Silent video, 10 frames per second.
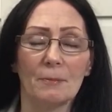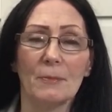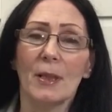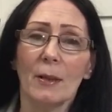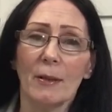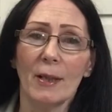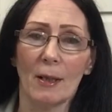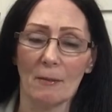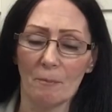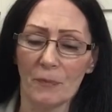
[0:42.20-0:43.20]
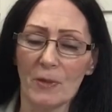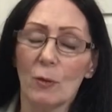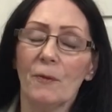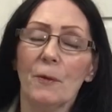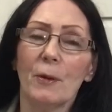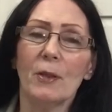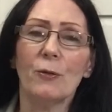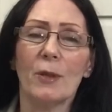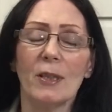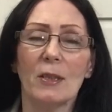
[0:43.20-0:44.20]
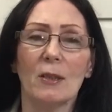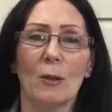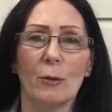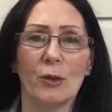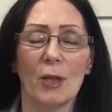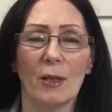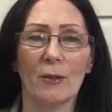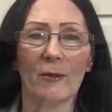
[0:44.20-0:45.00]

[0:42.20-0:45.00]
area. So if you're interested, go check her